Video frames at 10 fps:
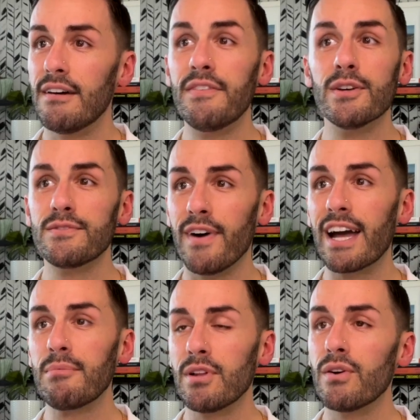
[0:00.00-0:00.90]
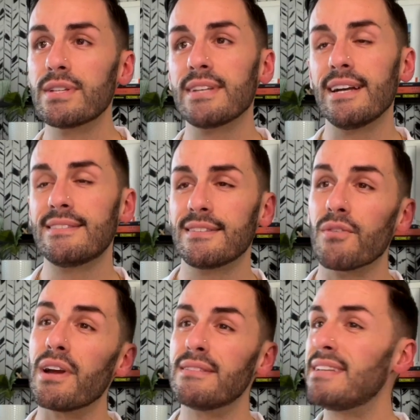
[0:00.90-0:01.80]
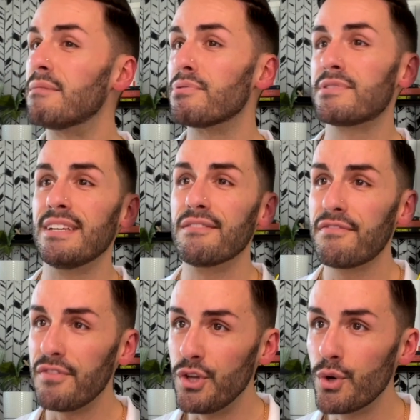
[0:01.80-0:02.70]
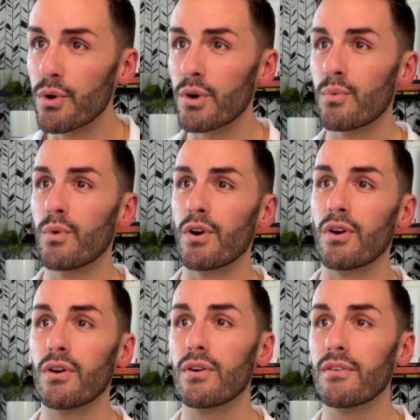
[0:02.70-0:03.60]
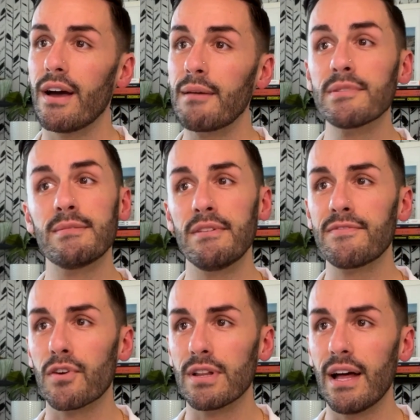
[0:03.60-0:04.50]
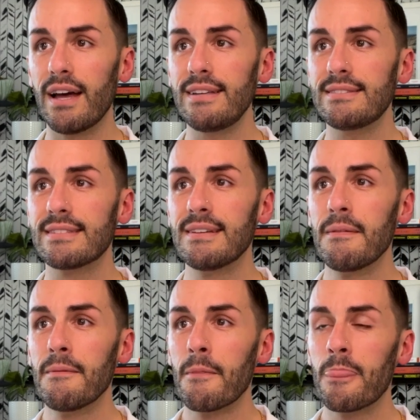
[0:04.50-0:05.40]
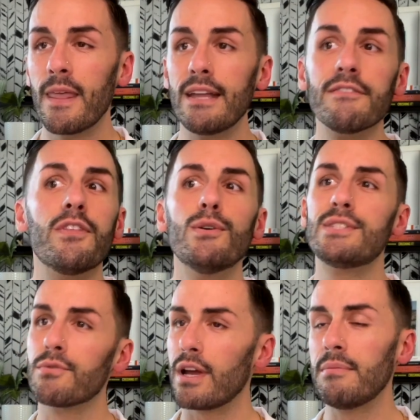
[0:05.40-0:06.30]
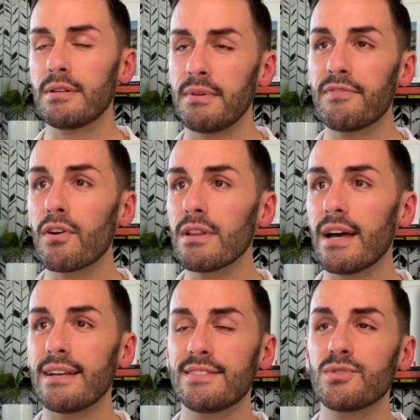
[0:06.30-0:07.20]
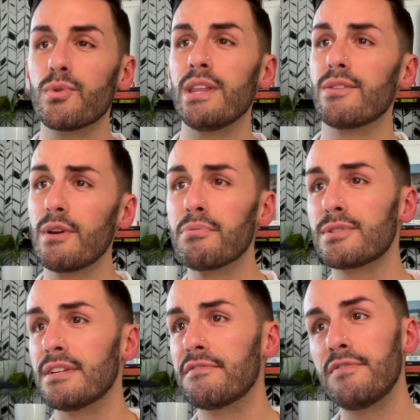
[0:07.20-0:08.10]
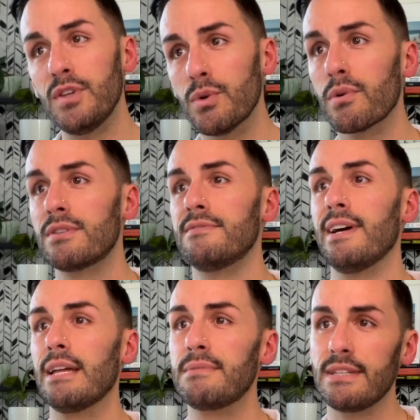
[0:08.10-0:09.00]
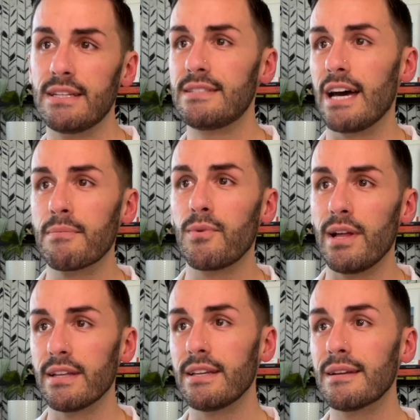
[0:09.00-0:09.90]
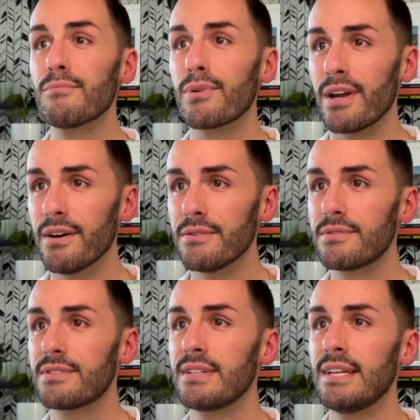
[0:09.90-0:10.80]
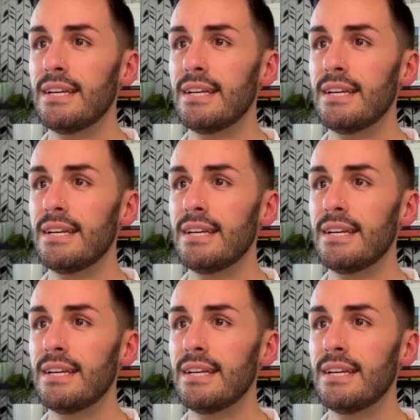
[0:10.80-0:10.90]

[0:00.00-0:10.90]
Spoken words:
Of those viable oocytes, around 10% fewer were able to be fertilized. And of those that were able to be fertilized, 23% fewer developed into top quality embryos.